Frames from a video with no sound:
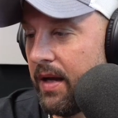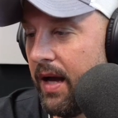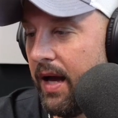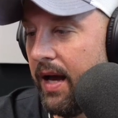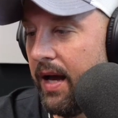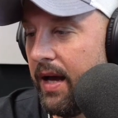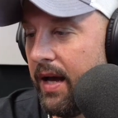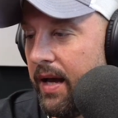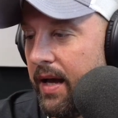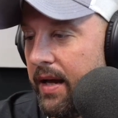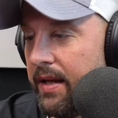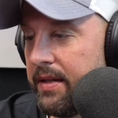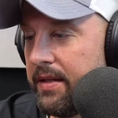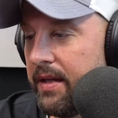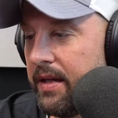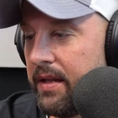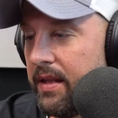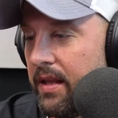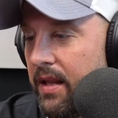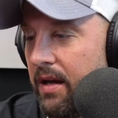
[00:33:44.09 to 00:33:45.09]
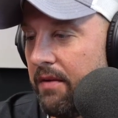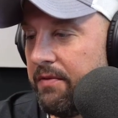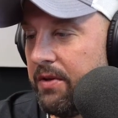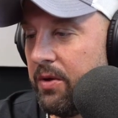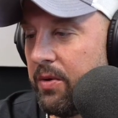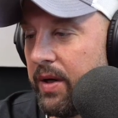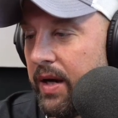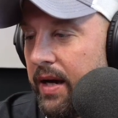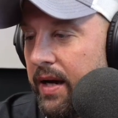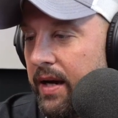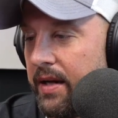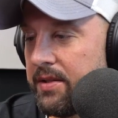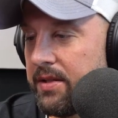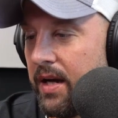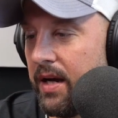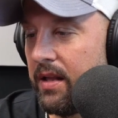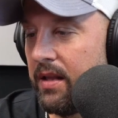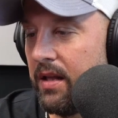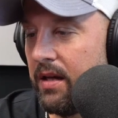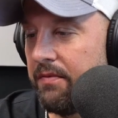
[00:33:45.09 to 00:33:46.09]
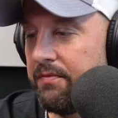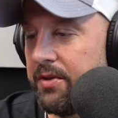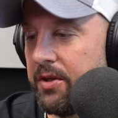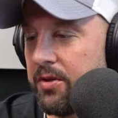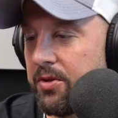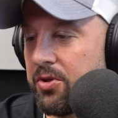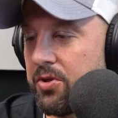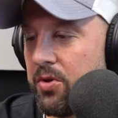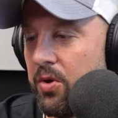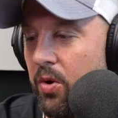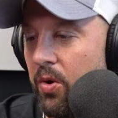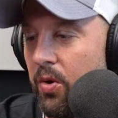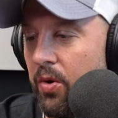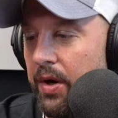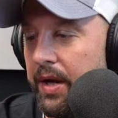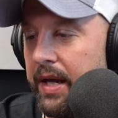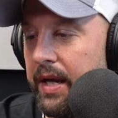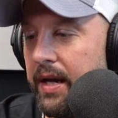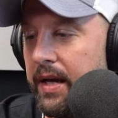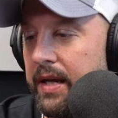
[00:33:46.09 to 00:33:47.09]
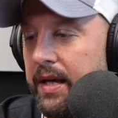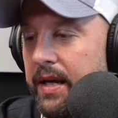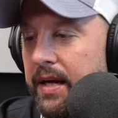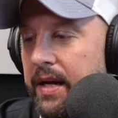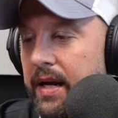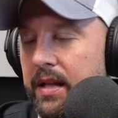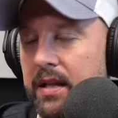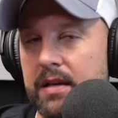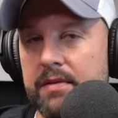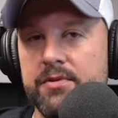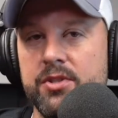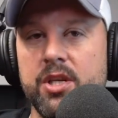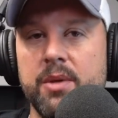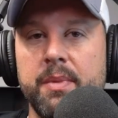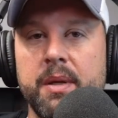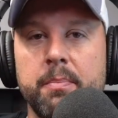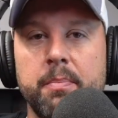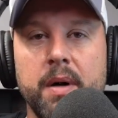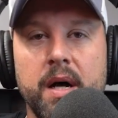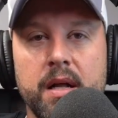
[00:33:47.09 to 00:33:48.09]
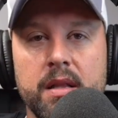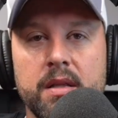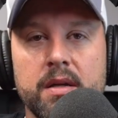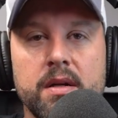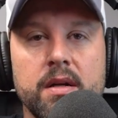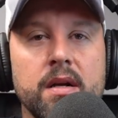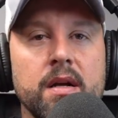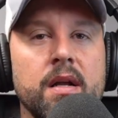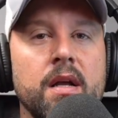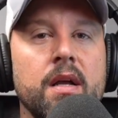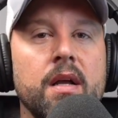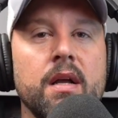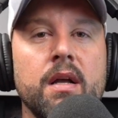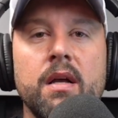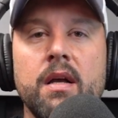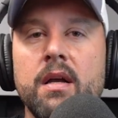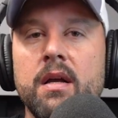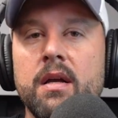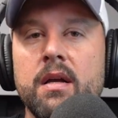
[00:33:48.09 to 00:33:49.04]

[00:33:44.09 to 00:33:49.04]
I did love you guys. I loved your story. Again, I love Jimmy Butler. Mm.